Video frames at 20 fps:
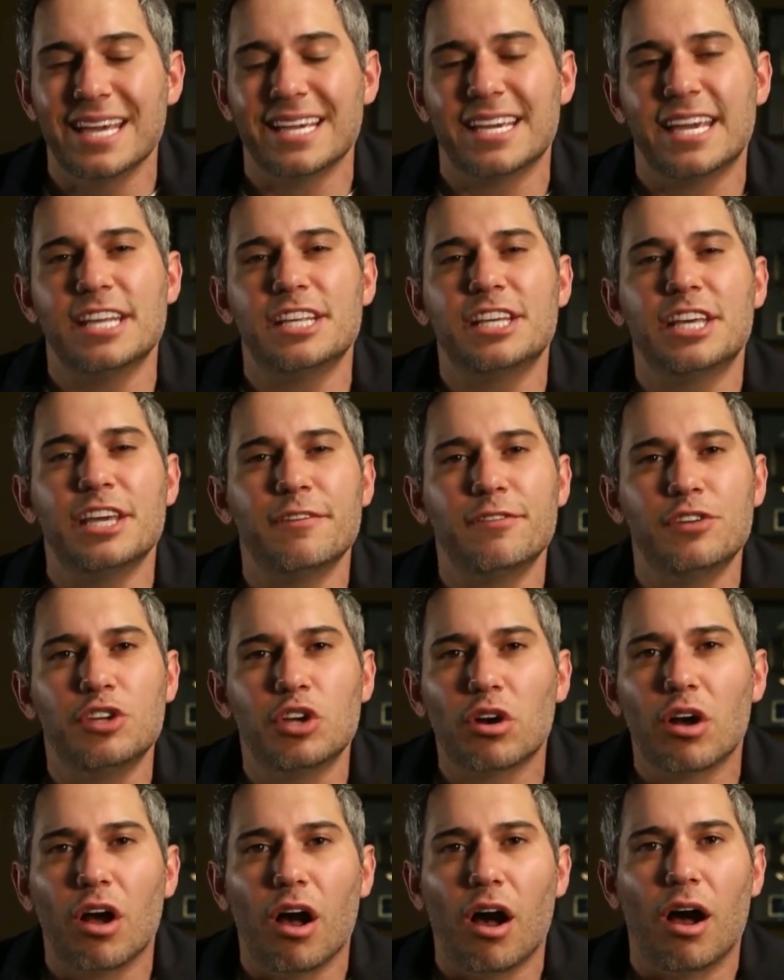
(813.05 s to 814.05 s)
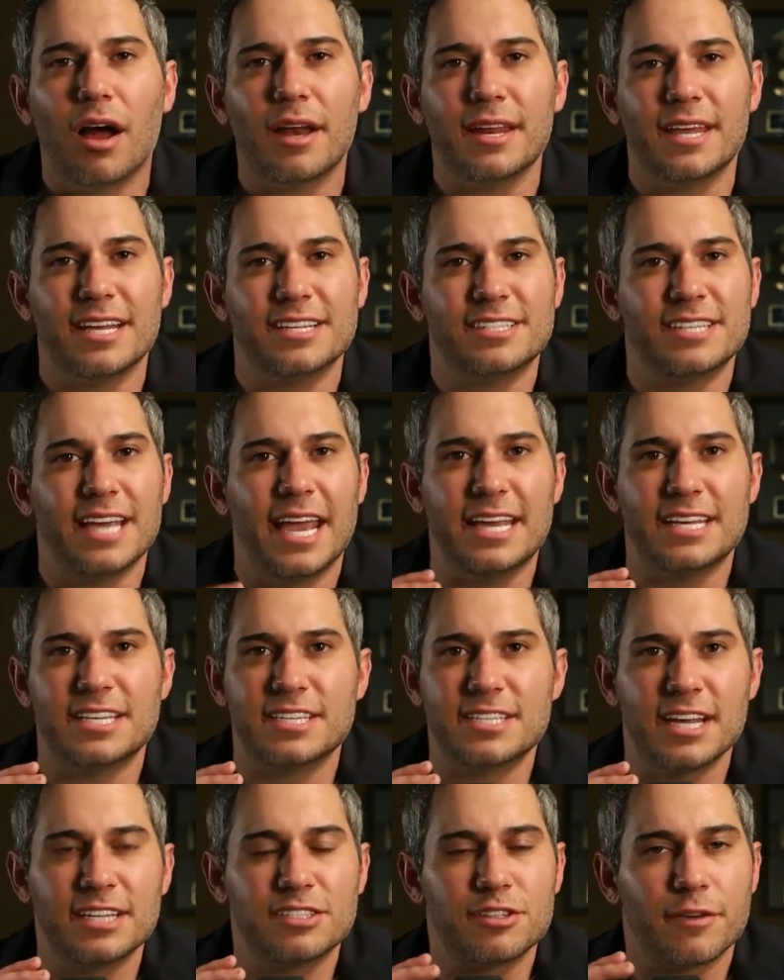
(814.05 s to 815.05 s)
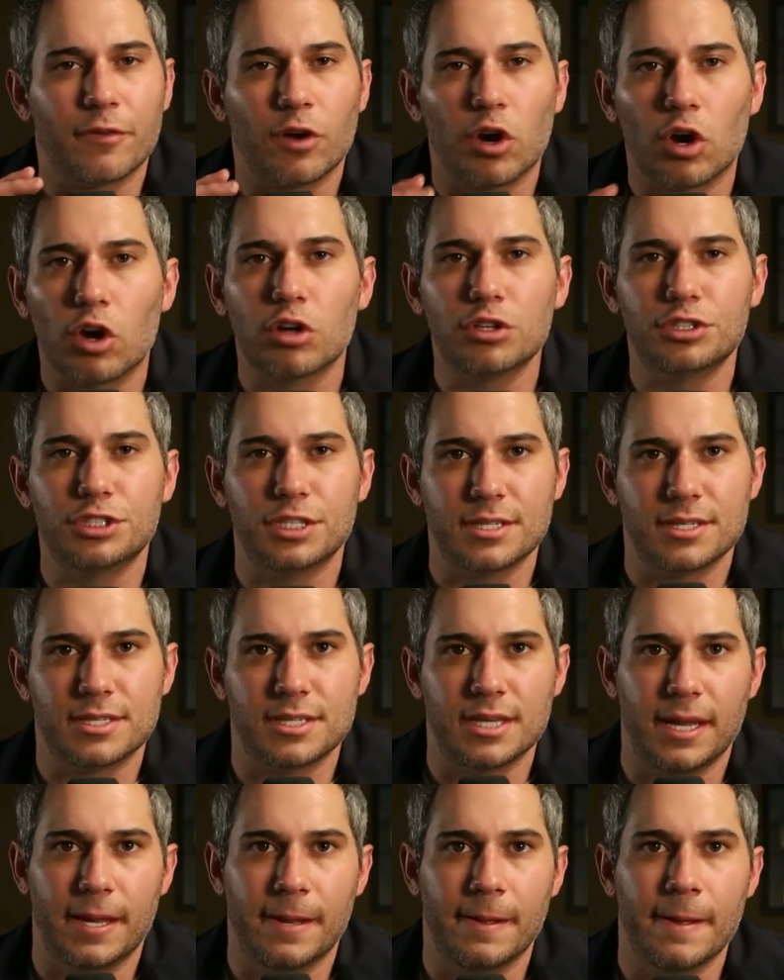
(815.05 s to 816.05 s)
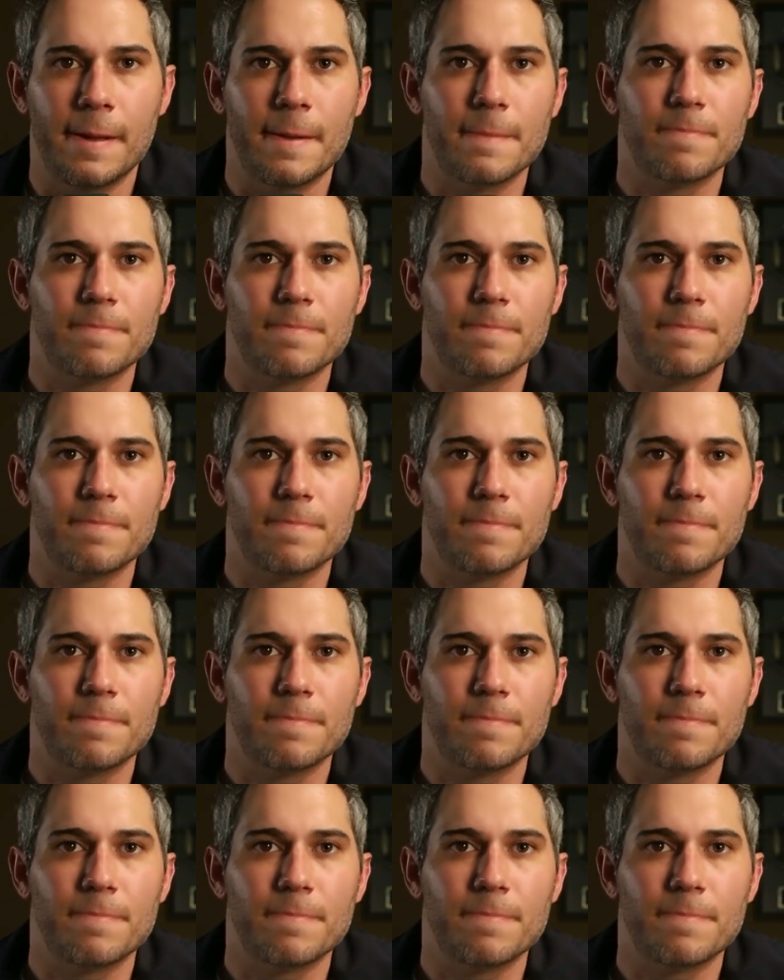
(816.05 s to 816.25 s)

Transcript: can give your audience a sense of urgency.